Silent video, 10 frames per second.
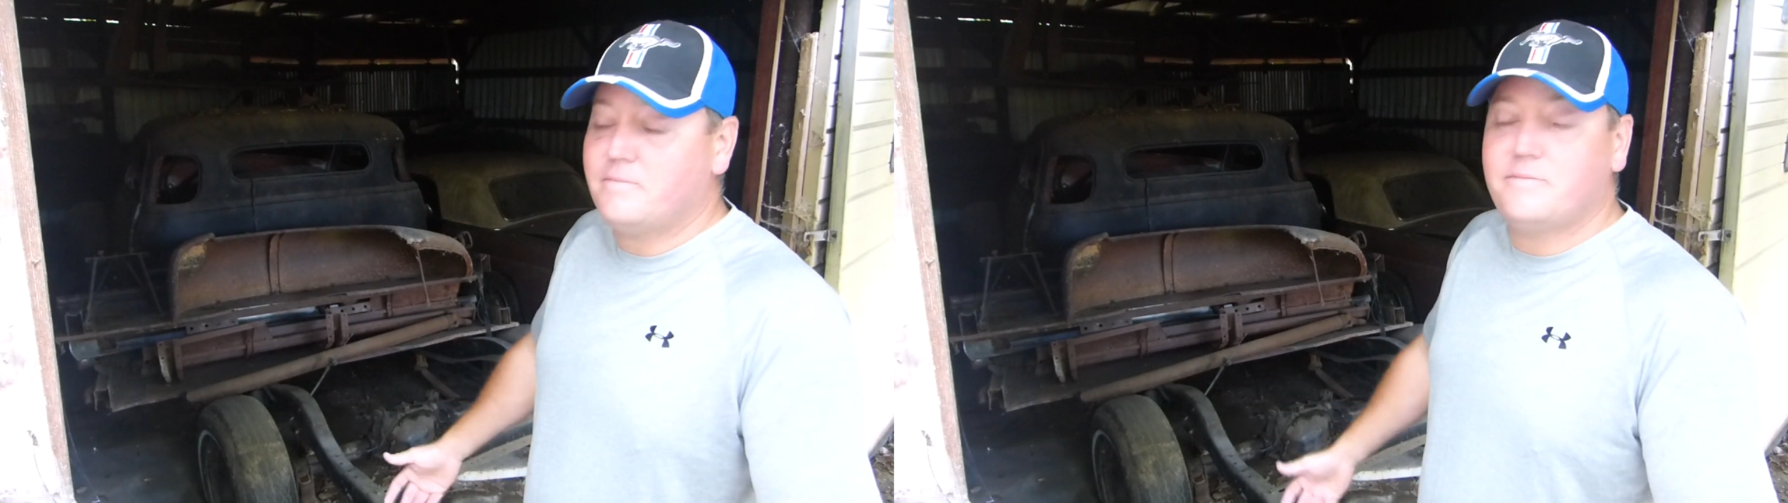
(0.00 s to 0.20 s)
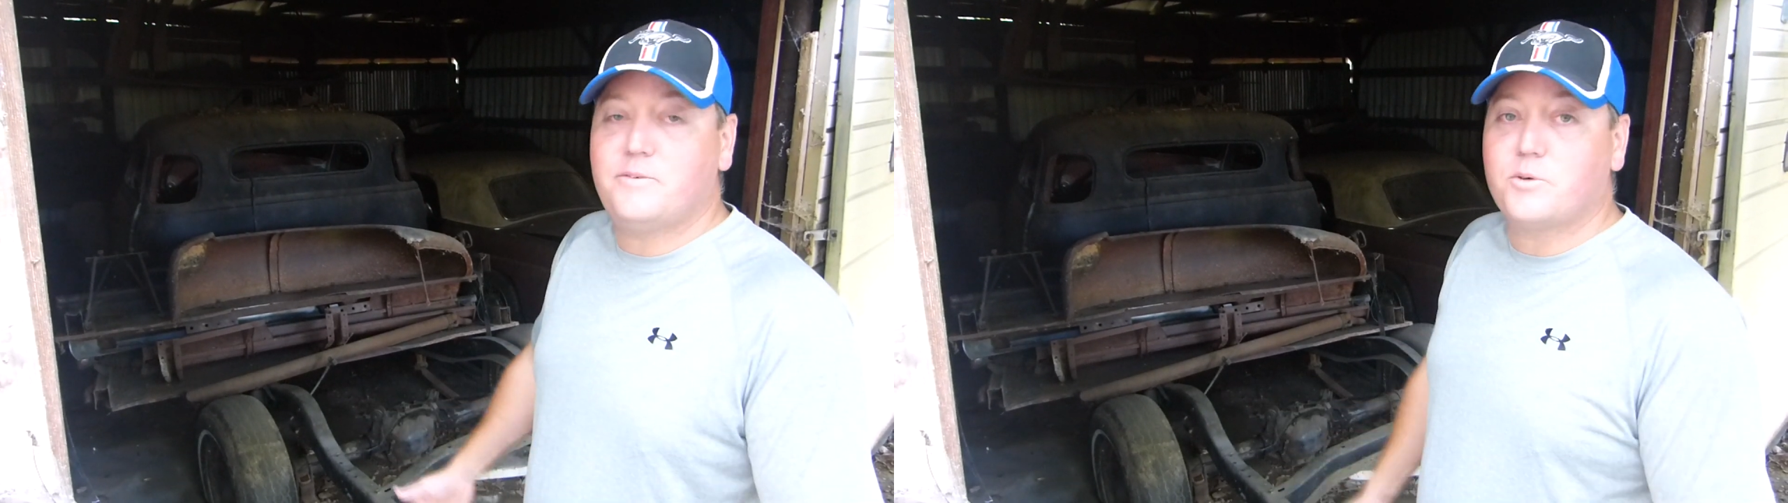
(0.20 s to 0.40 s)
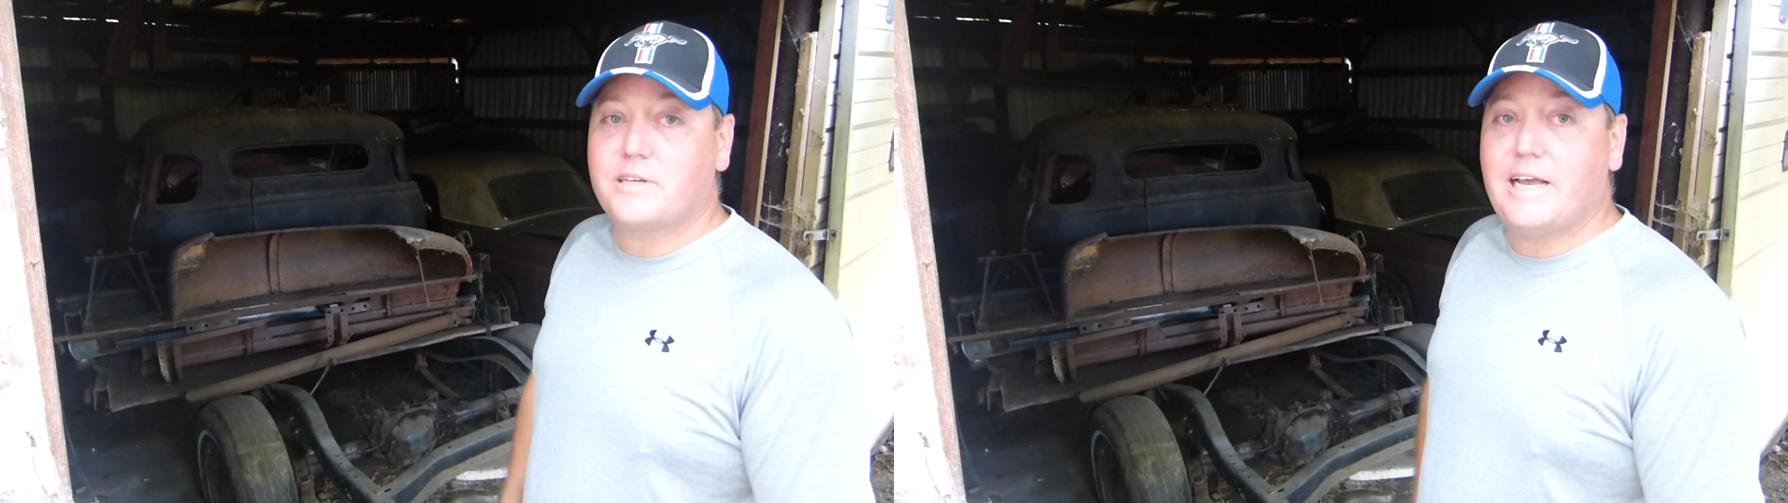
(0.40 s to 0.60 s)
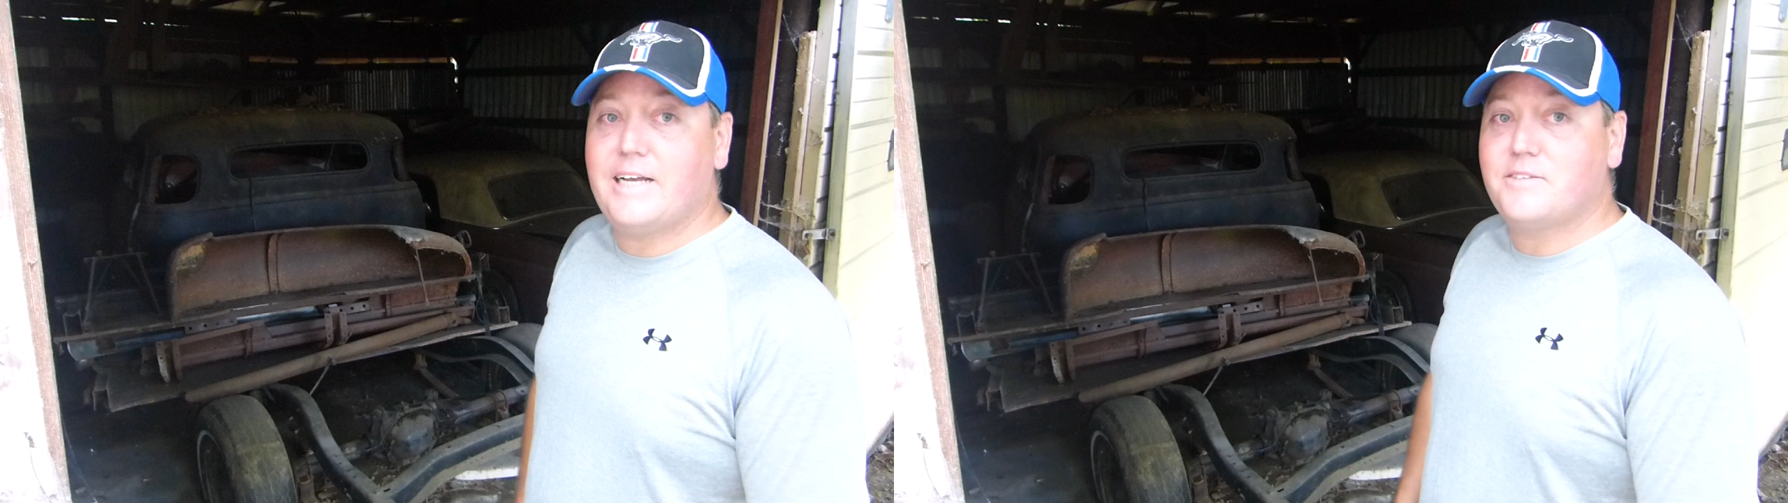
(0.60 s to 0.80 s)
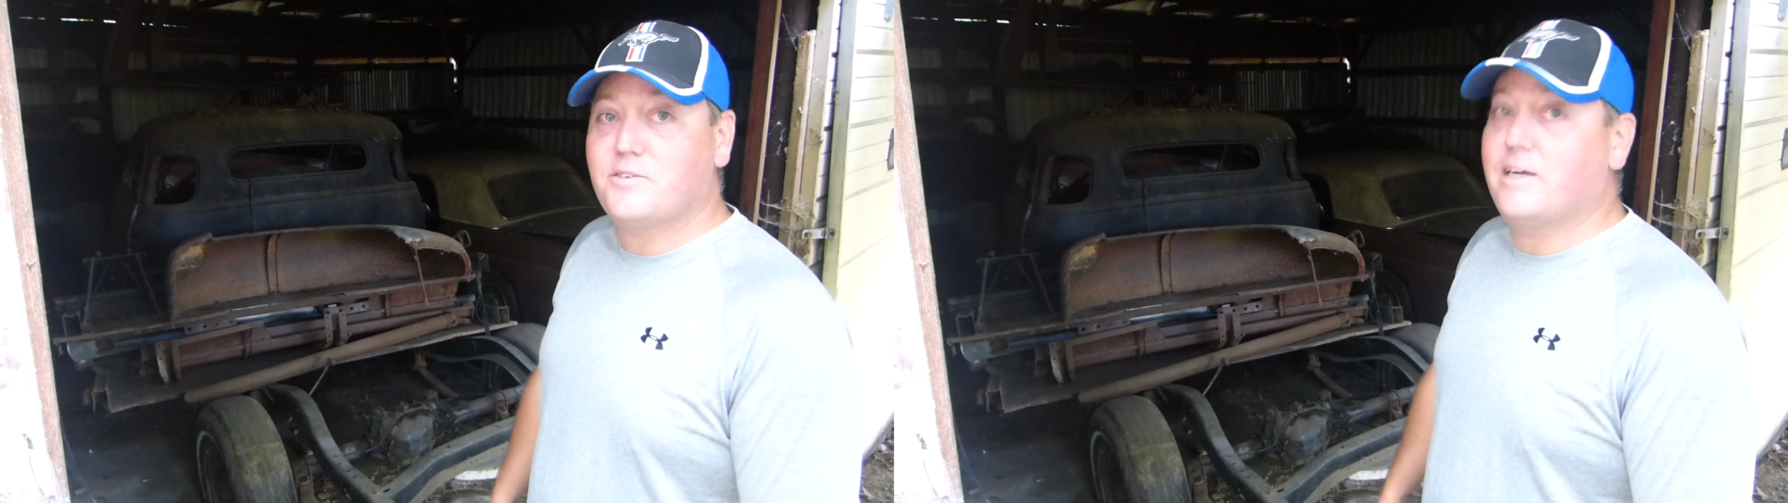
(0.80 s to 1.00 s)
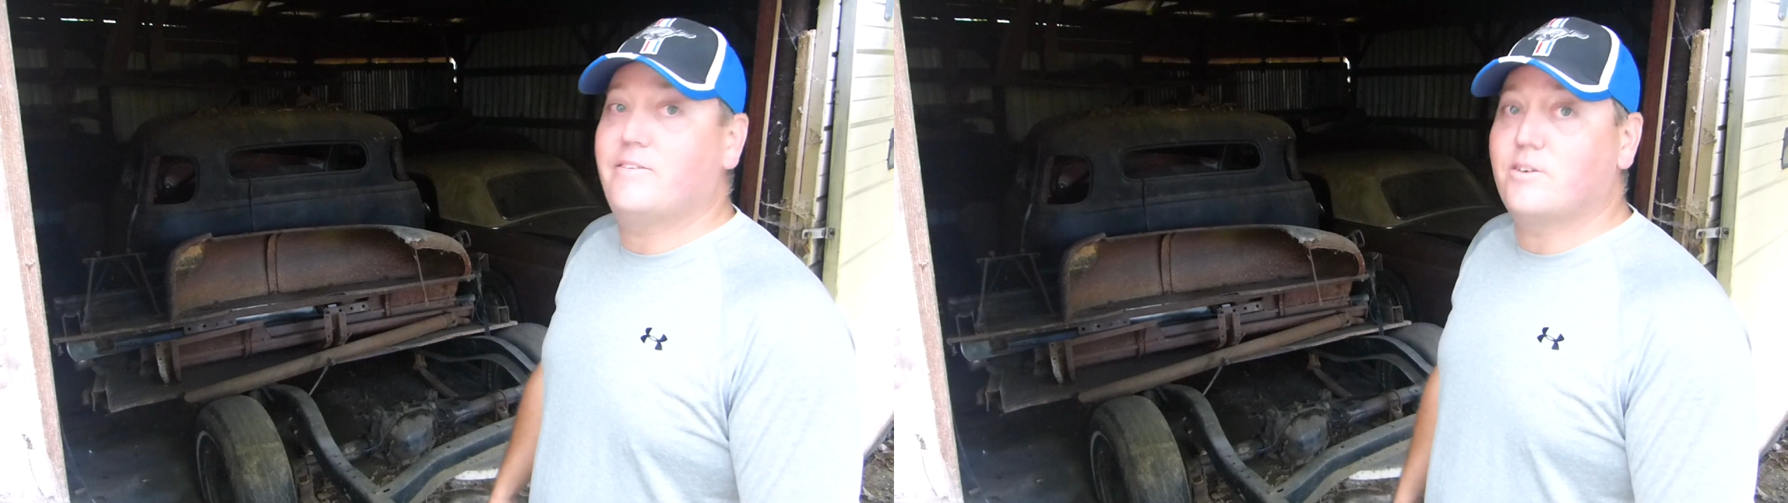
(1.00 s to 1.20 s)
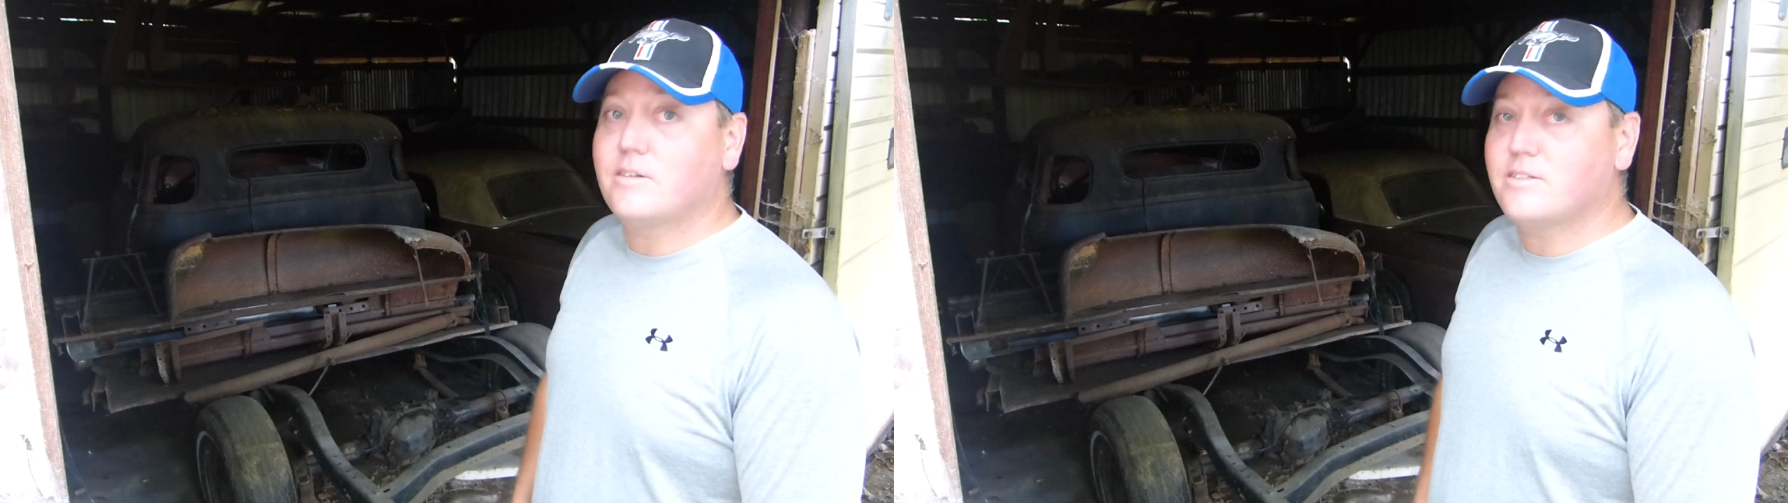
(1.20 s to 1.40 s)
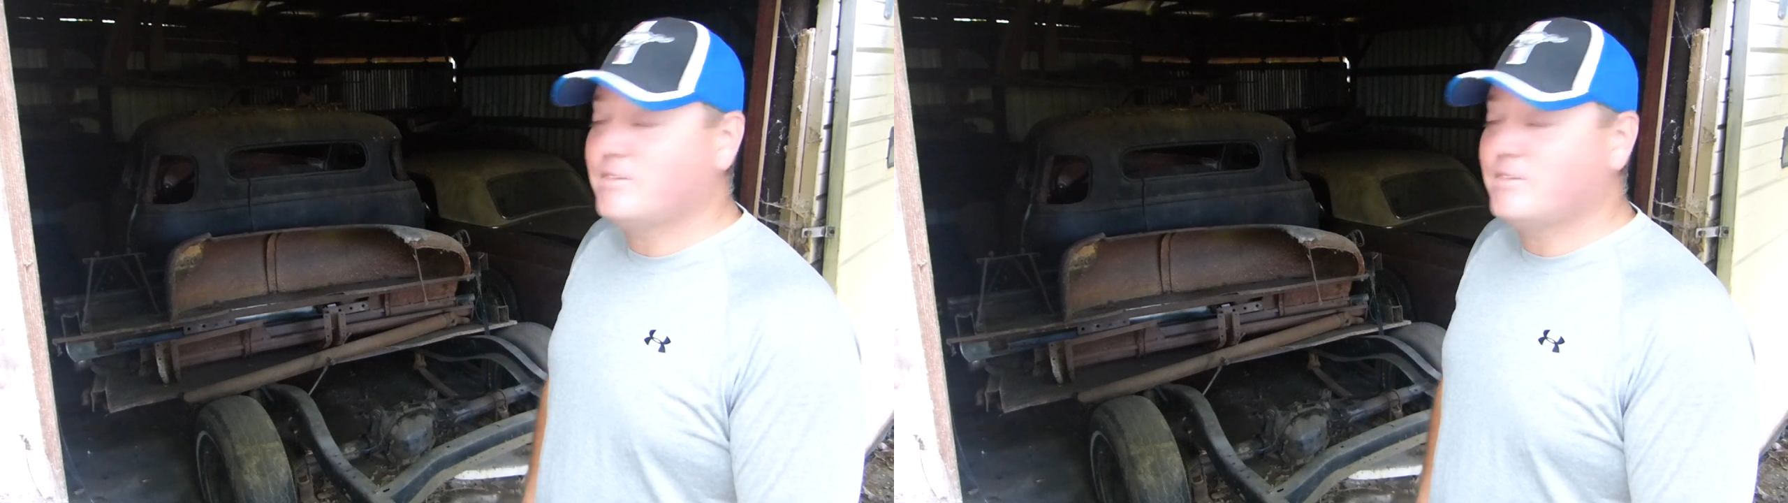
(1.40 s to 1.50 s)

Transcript: Ford guys forever. So